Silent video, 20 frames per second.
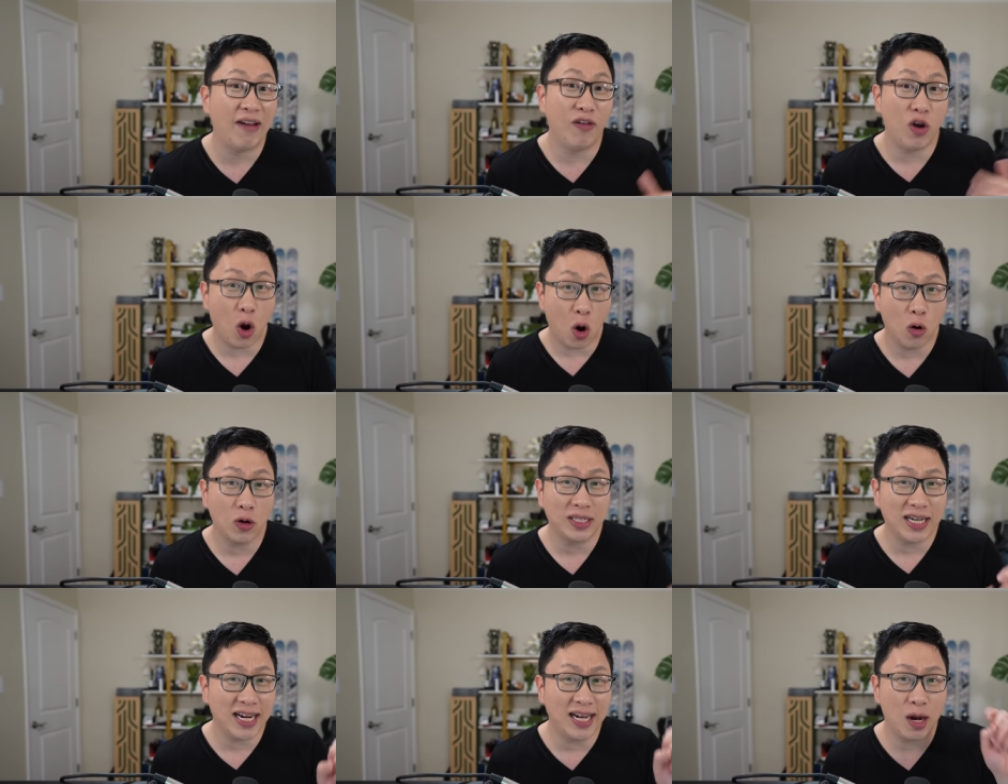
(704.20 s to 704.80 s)
If you
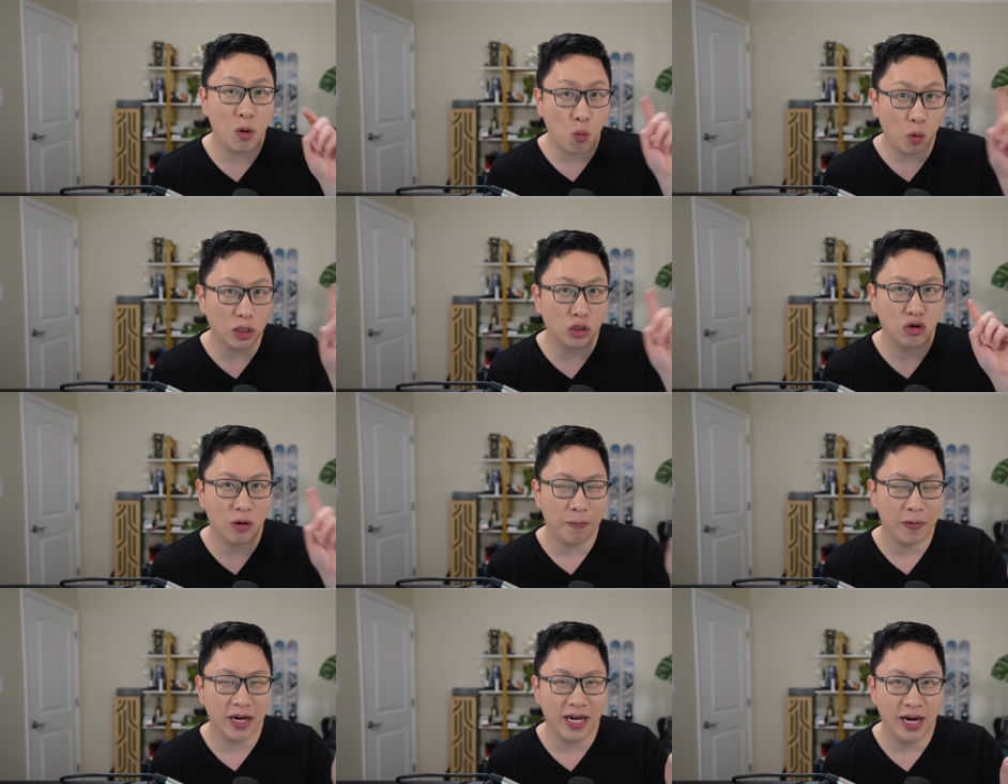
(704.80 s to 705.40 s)
are taking one
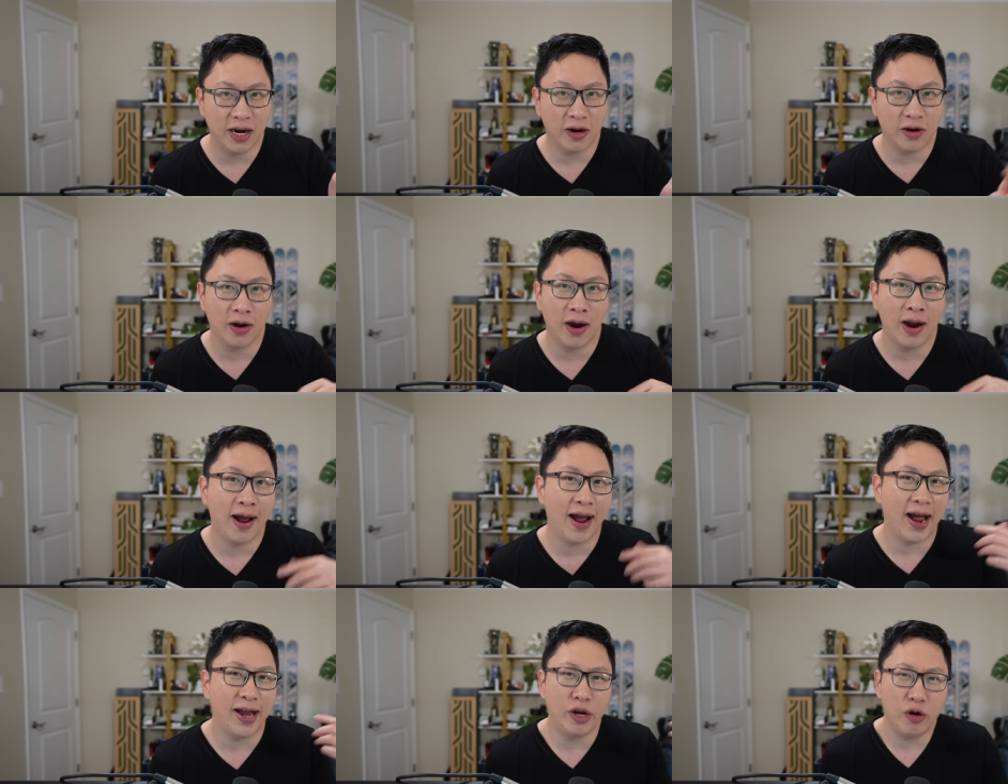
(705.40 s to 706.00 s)
trip a year
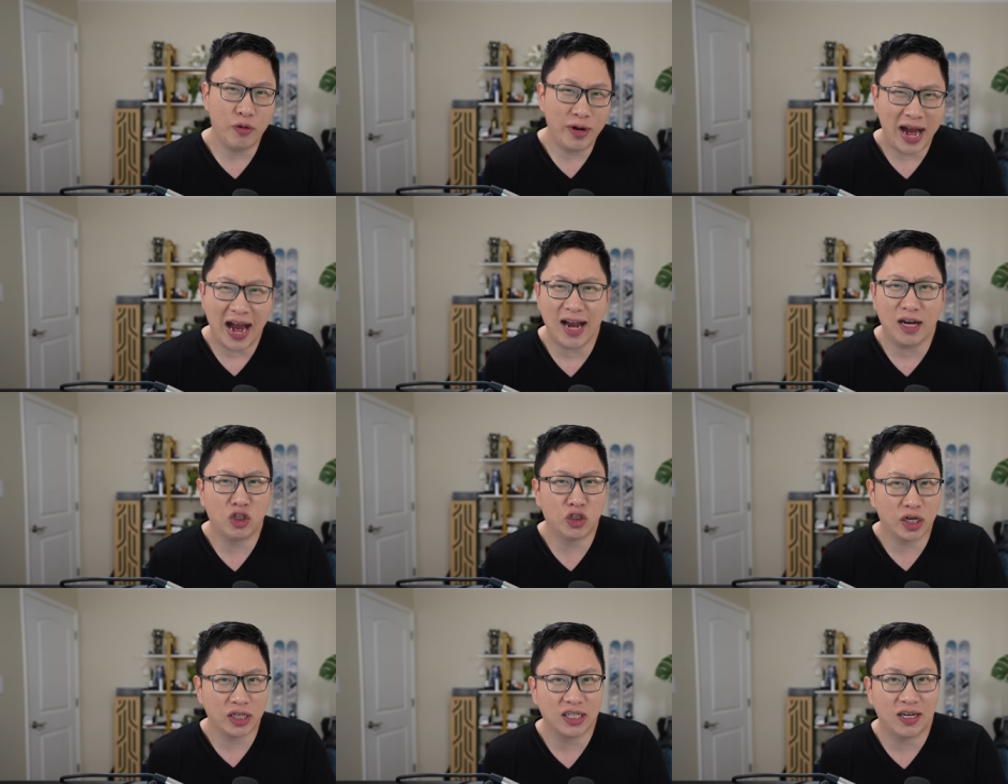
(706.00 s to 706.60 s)
and you
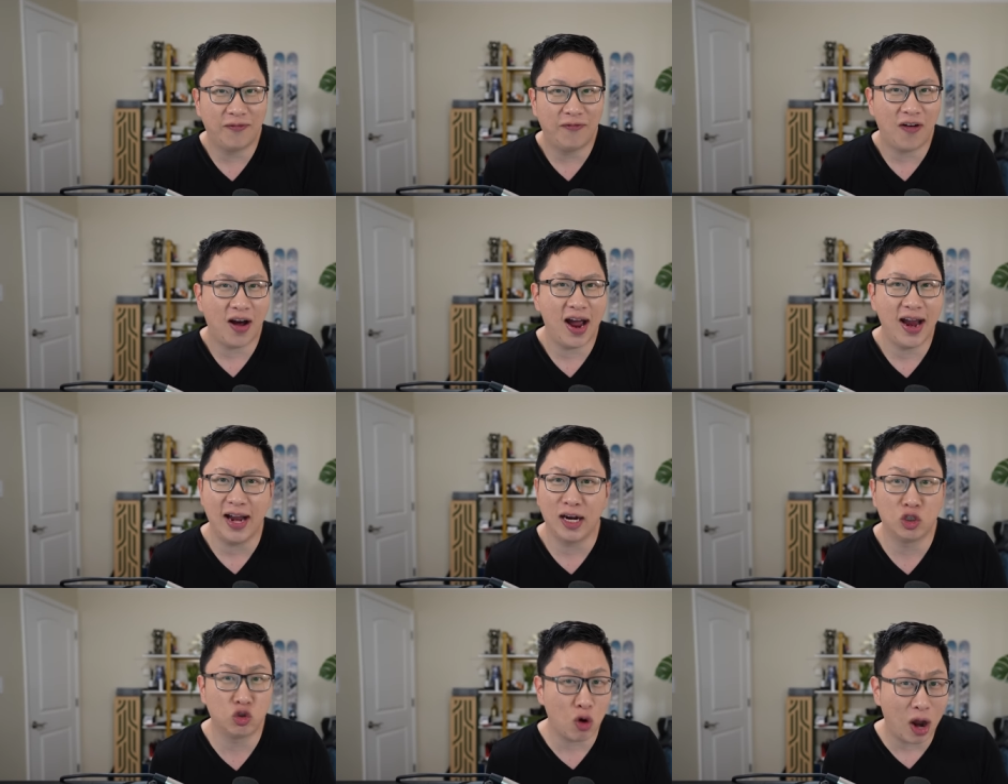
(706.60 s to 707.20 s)
can't justify
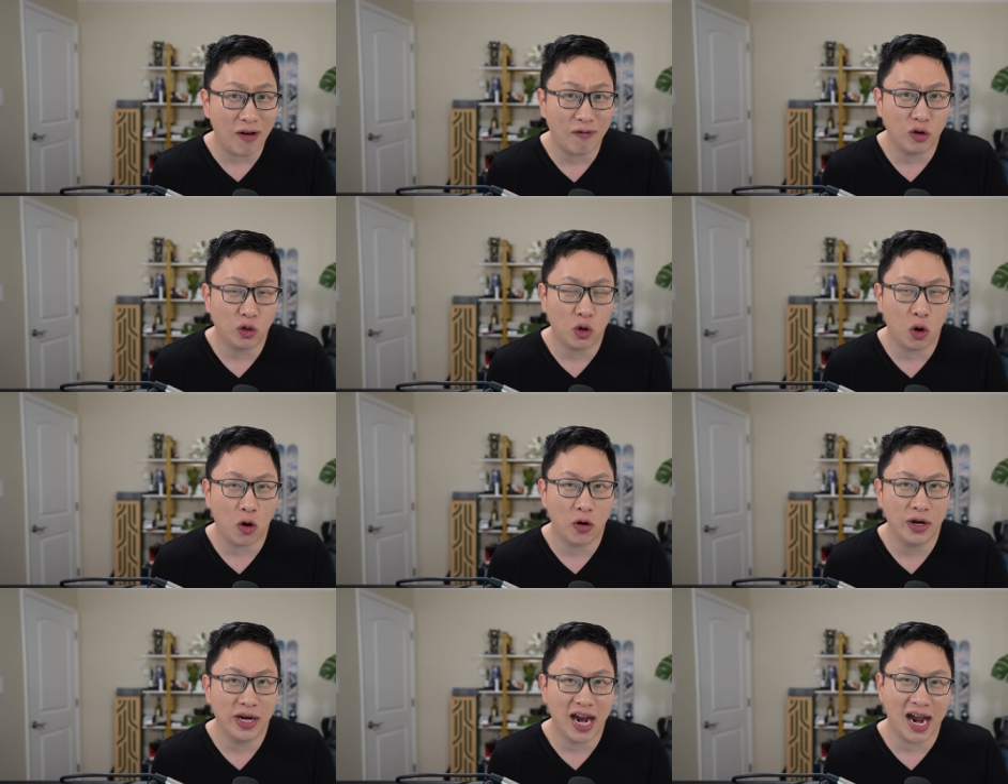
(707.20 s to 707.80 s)
a travel
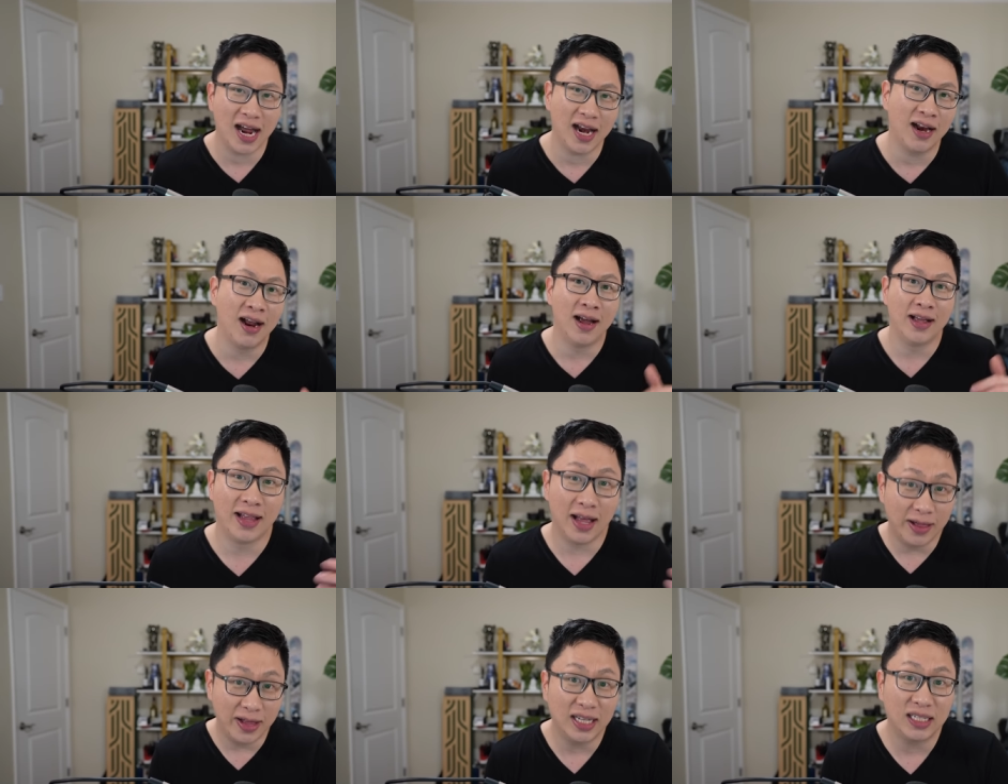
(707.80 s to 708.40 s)
card yet,
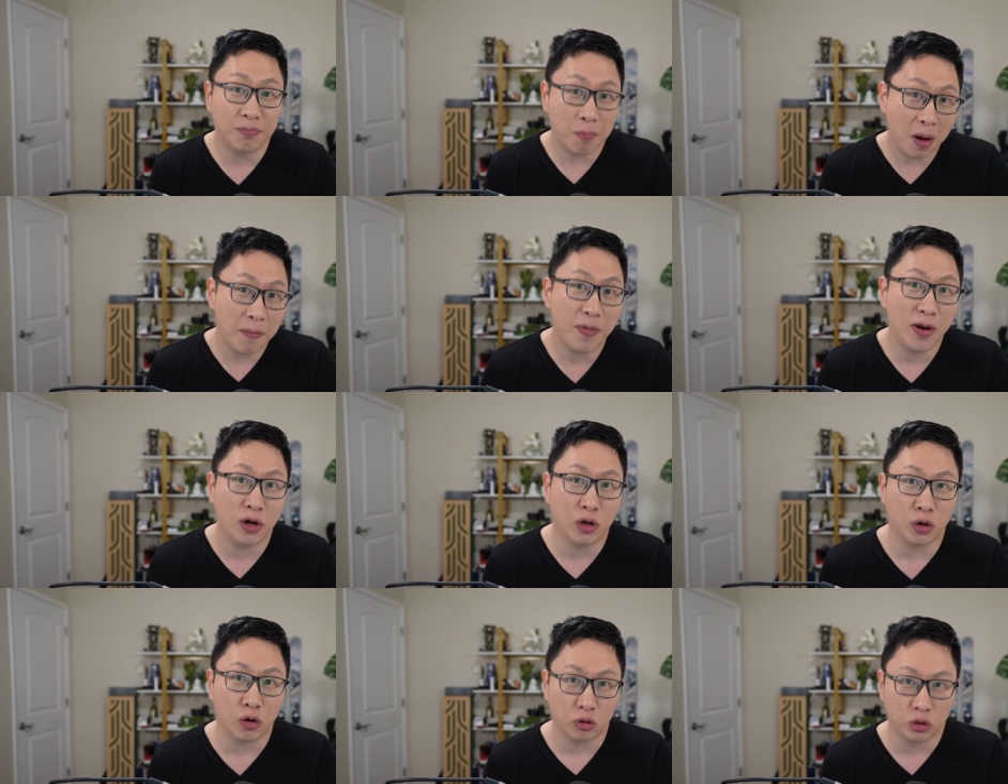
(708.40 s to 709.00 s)
then this might be a good